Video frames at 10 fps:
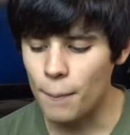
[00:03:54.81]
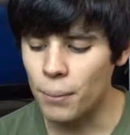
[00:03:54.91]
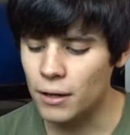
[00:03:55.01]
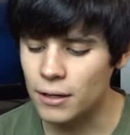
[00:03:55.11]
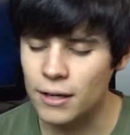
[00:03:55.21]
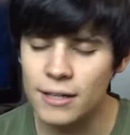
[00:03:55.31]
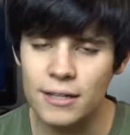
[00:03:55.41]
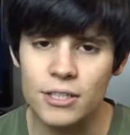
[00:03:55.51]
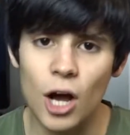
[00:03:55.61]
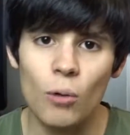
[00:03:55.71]
but it
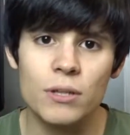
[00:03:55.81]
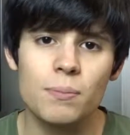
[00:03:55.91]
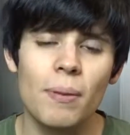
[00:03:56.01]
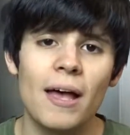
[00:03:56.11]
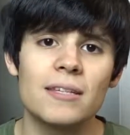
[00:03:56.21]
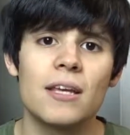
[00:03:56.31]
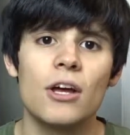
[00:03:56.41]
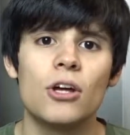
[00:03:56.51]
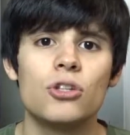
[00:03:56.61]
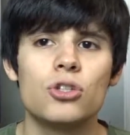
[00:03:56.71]
is always best
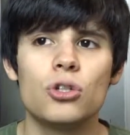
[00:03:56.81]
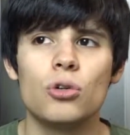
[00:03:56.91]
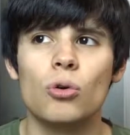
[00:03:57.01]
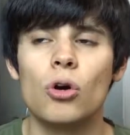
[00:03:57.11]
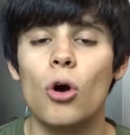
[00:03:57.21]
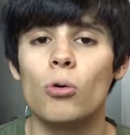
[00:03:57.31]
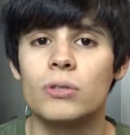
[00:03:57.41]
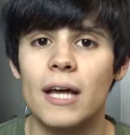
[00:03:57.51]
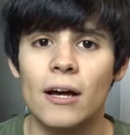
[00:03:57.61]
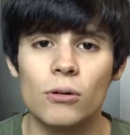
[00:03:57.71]
to go
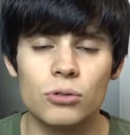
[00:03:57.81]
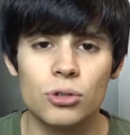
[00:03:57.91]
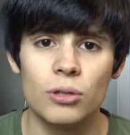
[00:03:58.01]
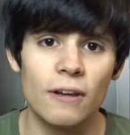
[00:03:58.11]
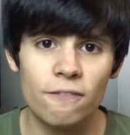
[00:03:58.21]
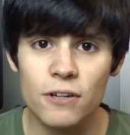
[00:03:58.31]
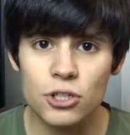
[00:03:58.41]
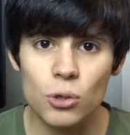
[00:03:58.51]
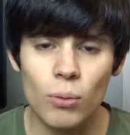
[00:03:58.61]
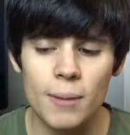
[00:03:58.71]
down to the
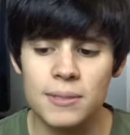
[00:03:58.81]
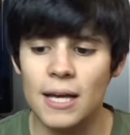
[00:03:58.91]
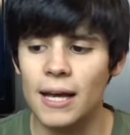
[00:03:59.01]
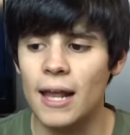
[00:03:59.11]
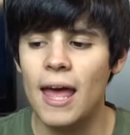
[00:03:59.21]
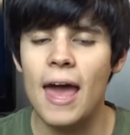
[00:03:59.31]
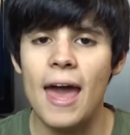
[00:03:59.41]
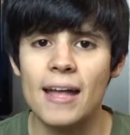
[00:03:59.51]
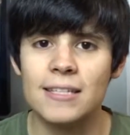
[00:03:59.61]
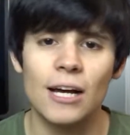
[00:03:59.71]
official website
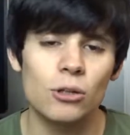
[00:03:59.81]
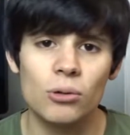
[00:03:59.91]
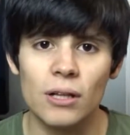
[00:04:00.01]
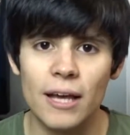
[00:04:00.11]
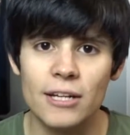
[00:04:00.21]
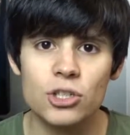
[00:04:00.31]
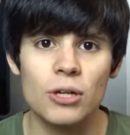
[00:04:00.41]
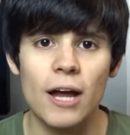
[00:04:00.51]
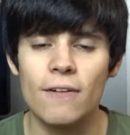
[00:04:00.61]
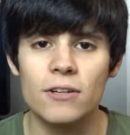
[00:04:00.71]
and download the latest
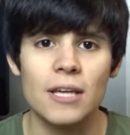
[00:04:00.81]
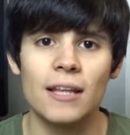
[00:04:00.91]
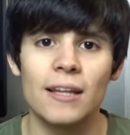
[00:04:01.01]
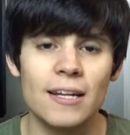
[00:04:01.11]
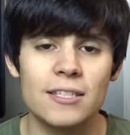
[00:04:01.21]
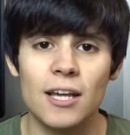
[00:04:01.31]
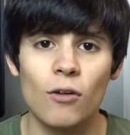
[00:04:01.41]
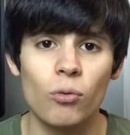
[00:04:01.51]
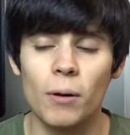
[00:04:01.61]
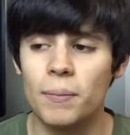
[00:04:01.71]
drivers and latest
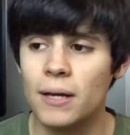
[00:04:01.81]
software,